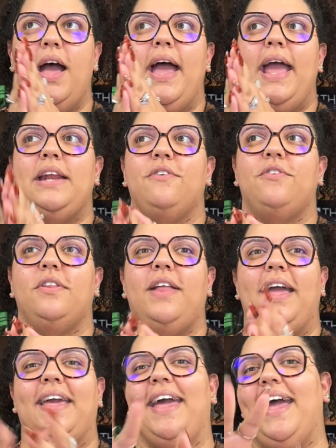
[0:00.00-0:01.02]
And if you're
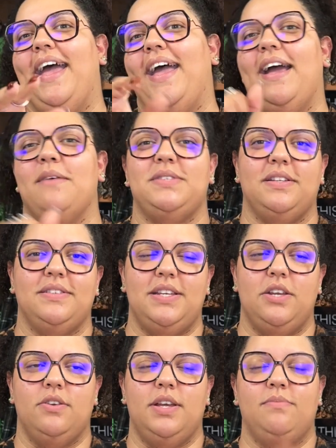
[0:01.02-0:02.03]
like, I'm still
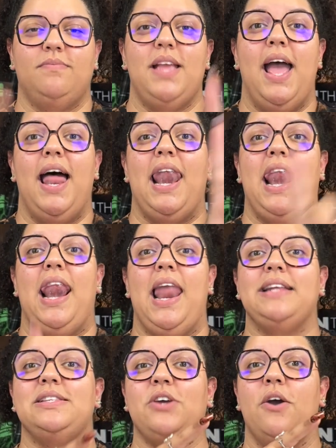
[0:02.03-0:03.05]
teetering,
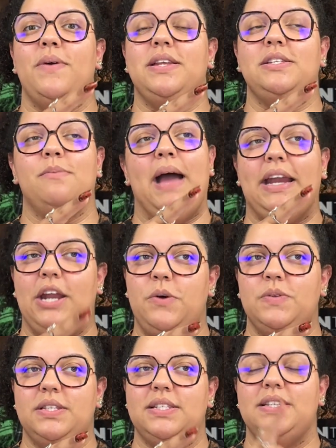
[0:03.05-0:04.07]
let's go into my
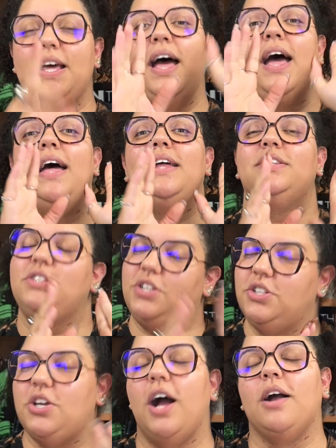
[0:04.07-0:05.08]
notes
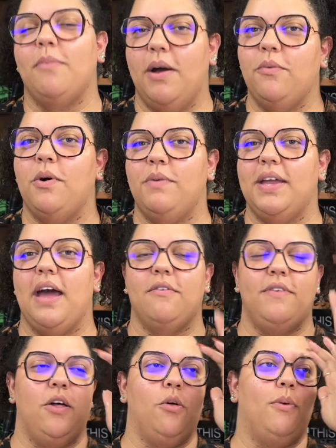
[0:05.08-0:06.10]
to talk about what we got
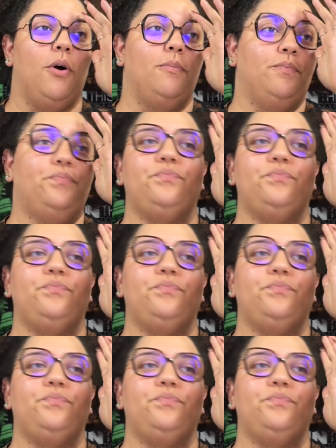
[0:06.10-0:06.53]
available.